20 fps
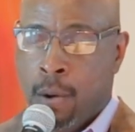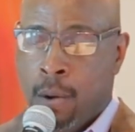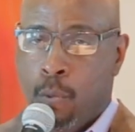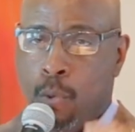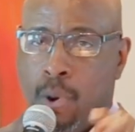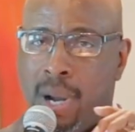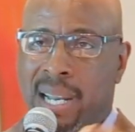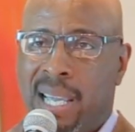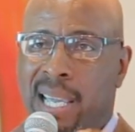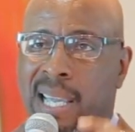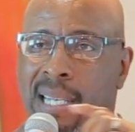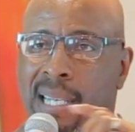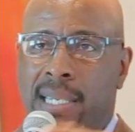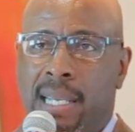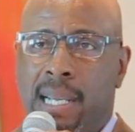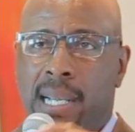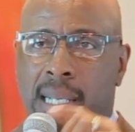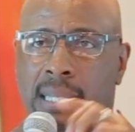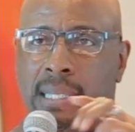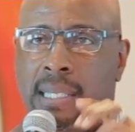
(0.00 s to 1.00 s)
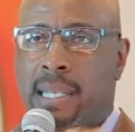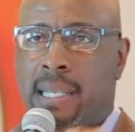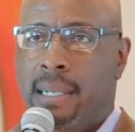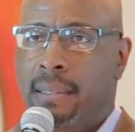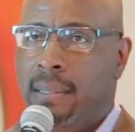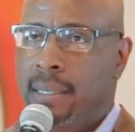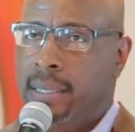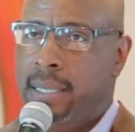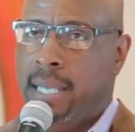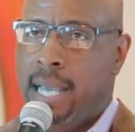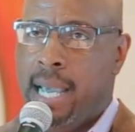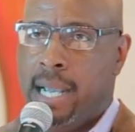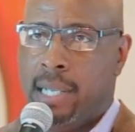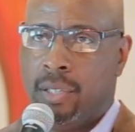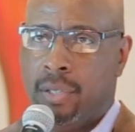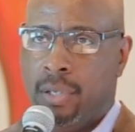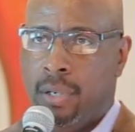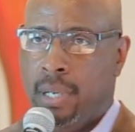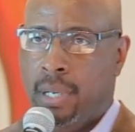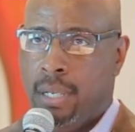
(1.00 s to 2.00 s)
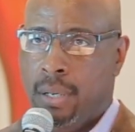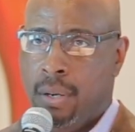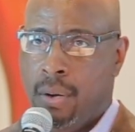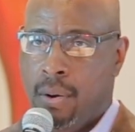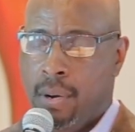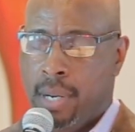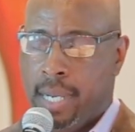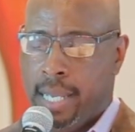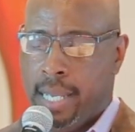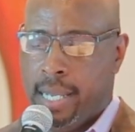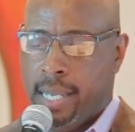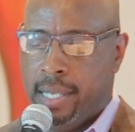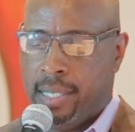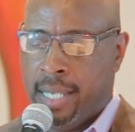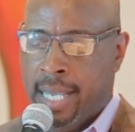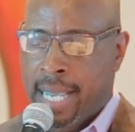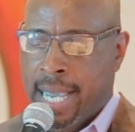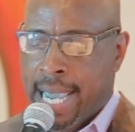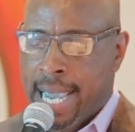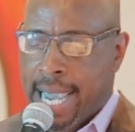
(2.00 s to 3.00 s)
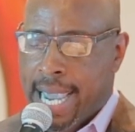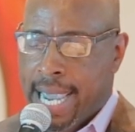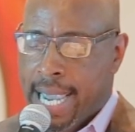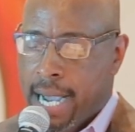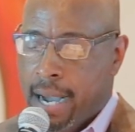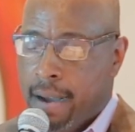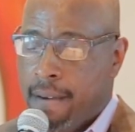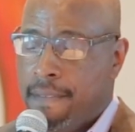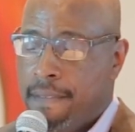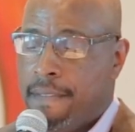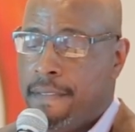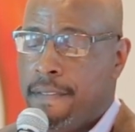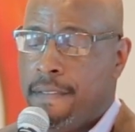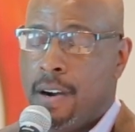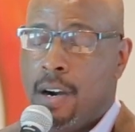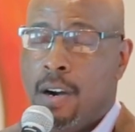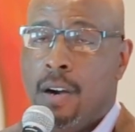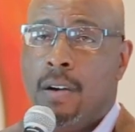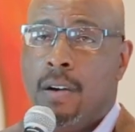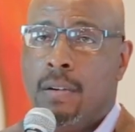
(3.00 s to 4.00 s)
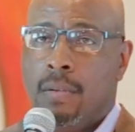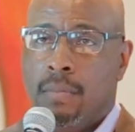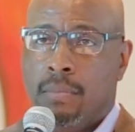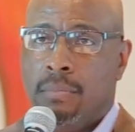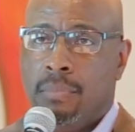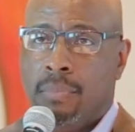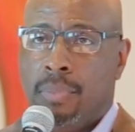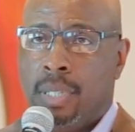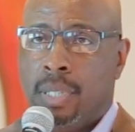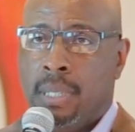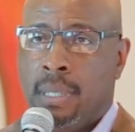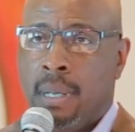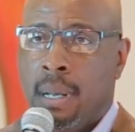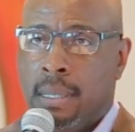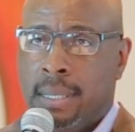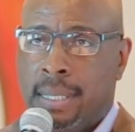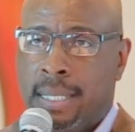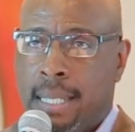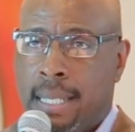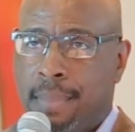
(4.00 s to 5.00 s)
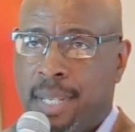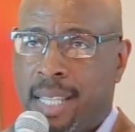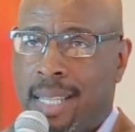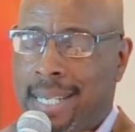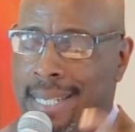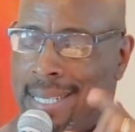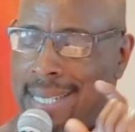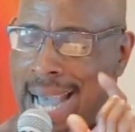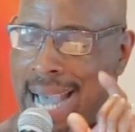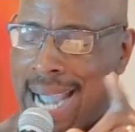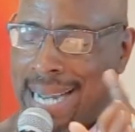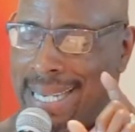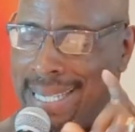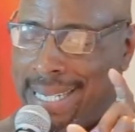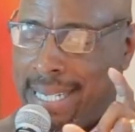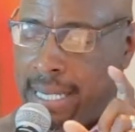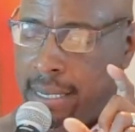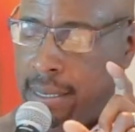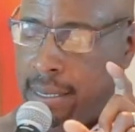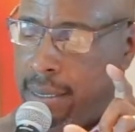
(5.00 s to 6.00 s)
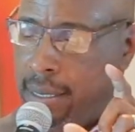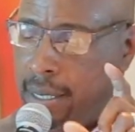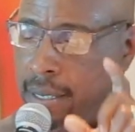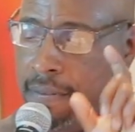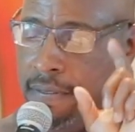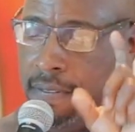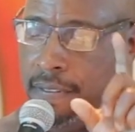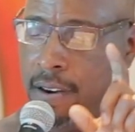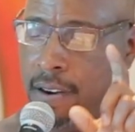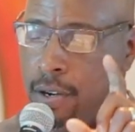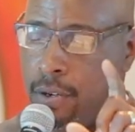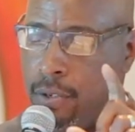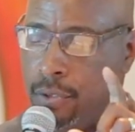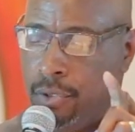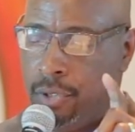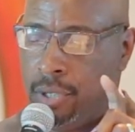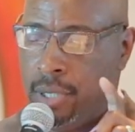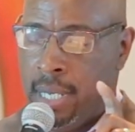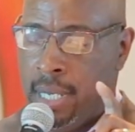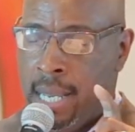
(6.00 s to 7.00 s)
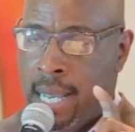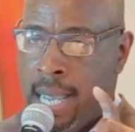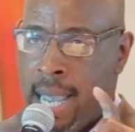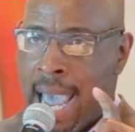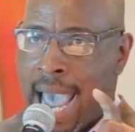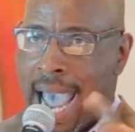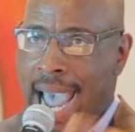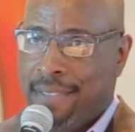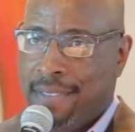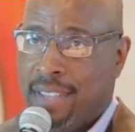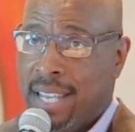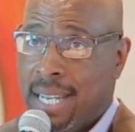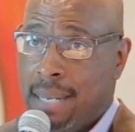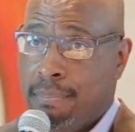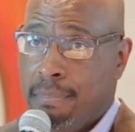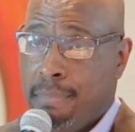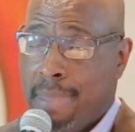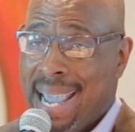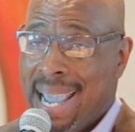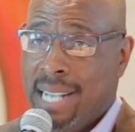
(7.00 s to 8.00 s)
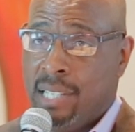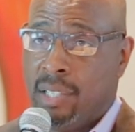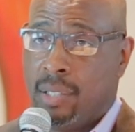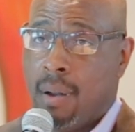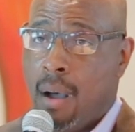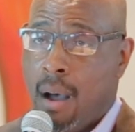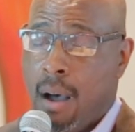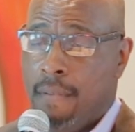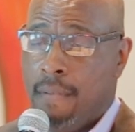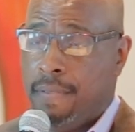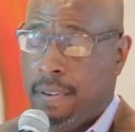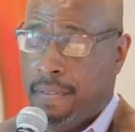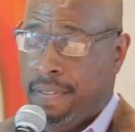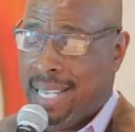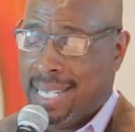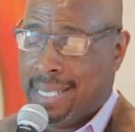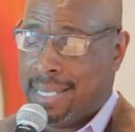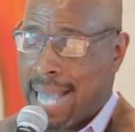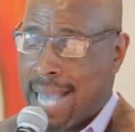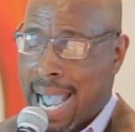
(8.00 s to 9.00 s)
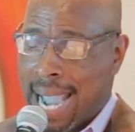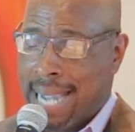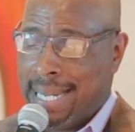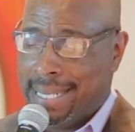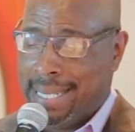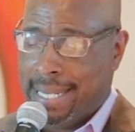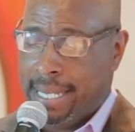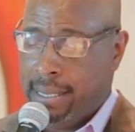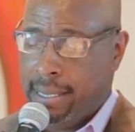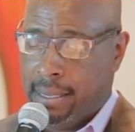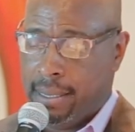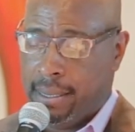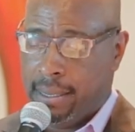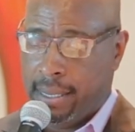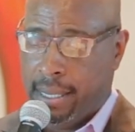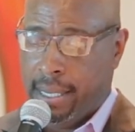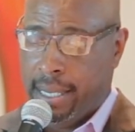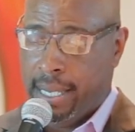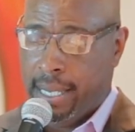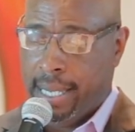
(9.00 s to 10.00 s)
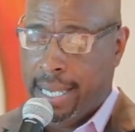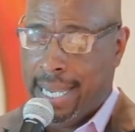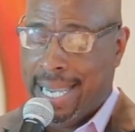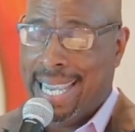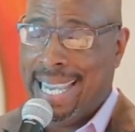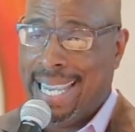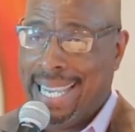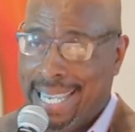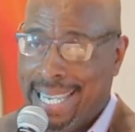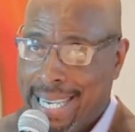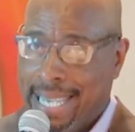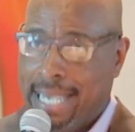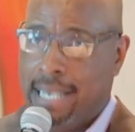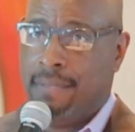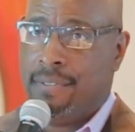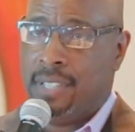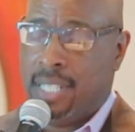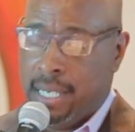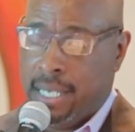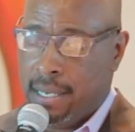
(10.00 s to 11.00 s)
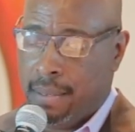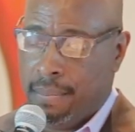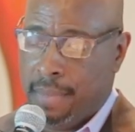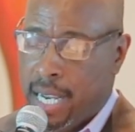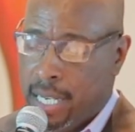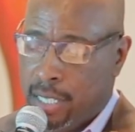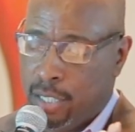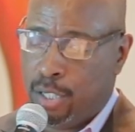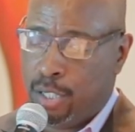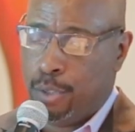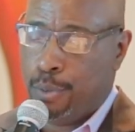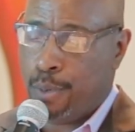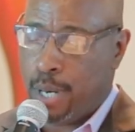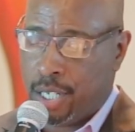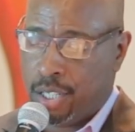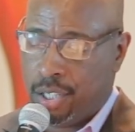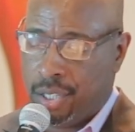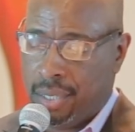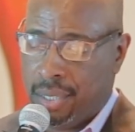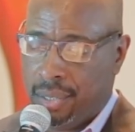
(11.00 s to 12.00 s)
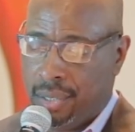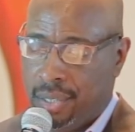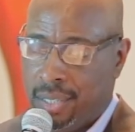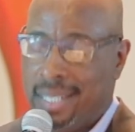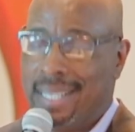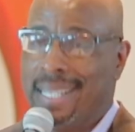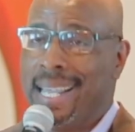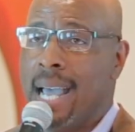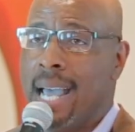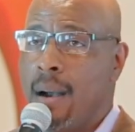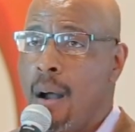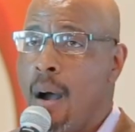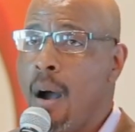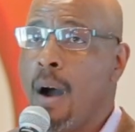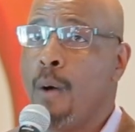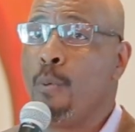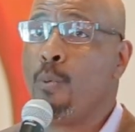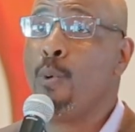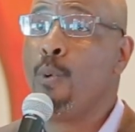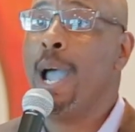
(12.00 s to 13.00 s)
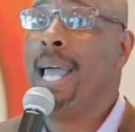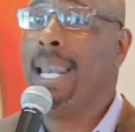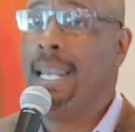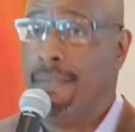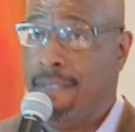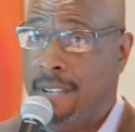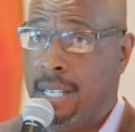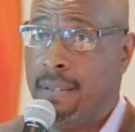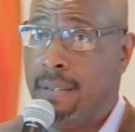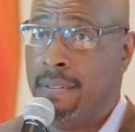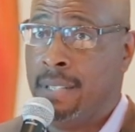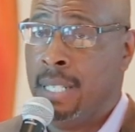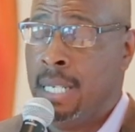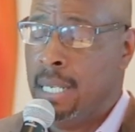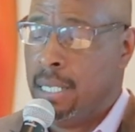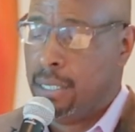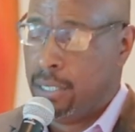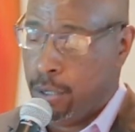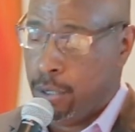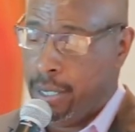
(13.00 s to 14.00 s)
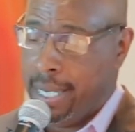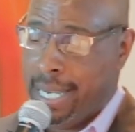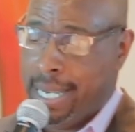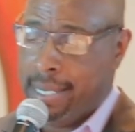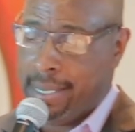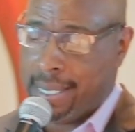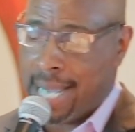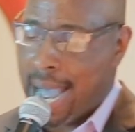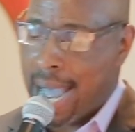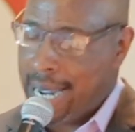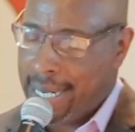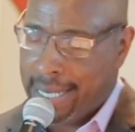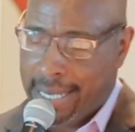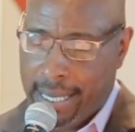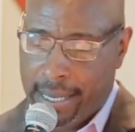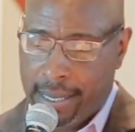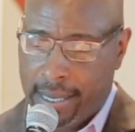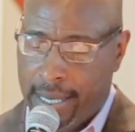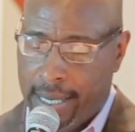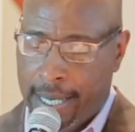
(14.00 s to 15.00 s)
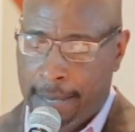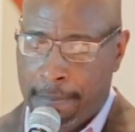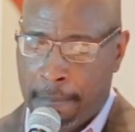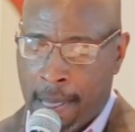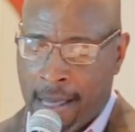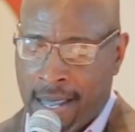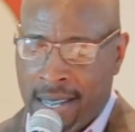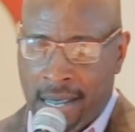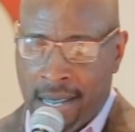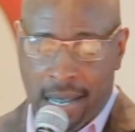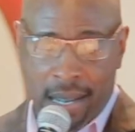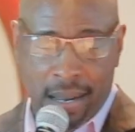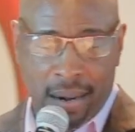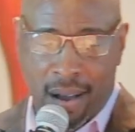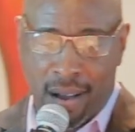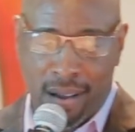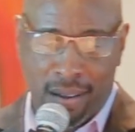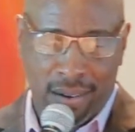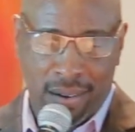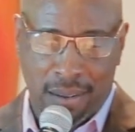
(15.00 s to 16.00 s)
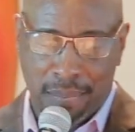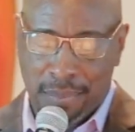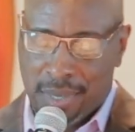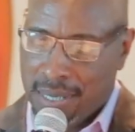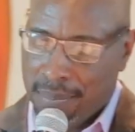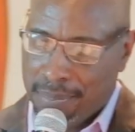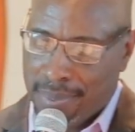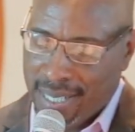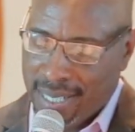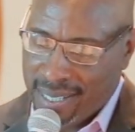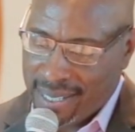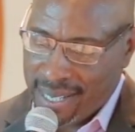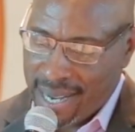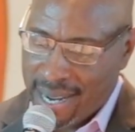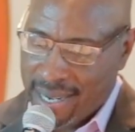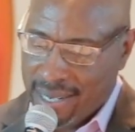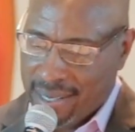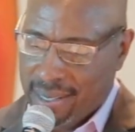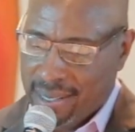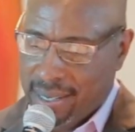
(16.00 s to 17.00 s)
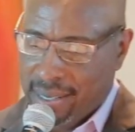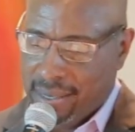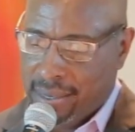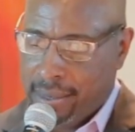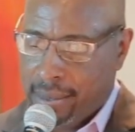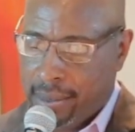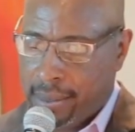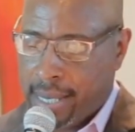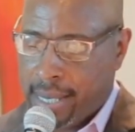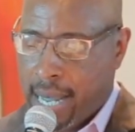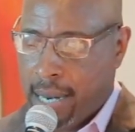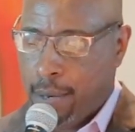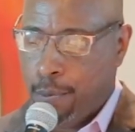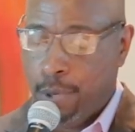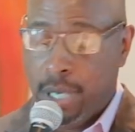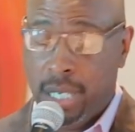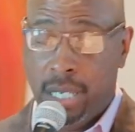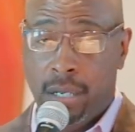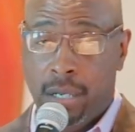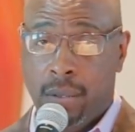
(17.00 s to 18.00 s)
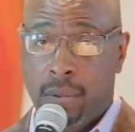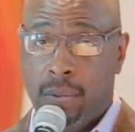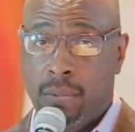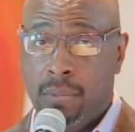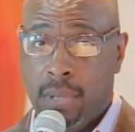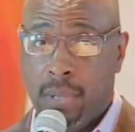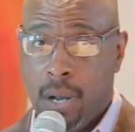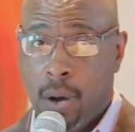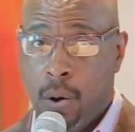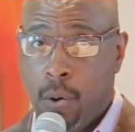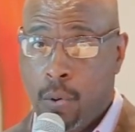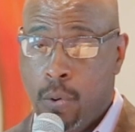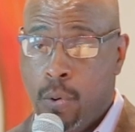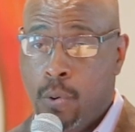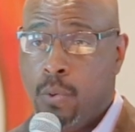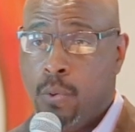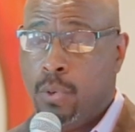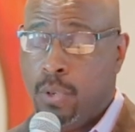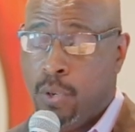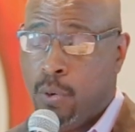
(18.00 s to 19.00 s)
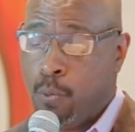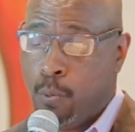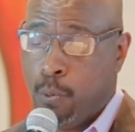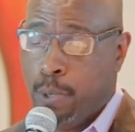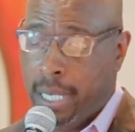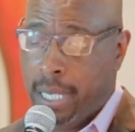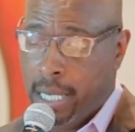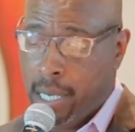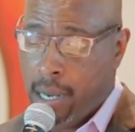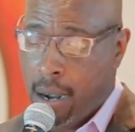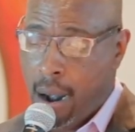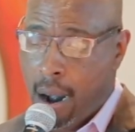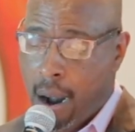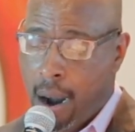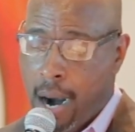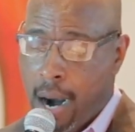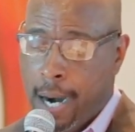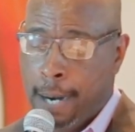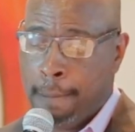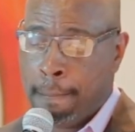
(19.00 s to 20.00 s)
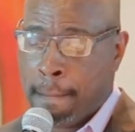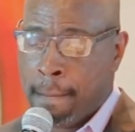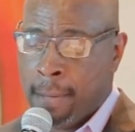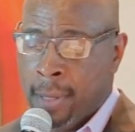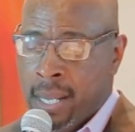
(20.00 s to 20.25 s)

What he does here in the text early on is he affirms Timothy's identity first, and then based off of his identity, he gives him instructions that are relative to his identity. And all I'm simply saying in this is that when you know who you really are,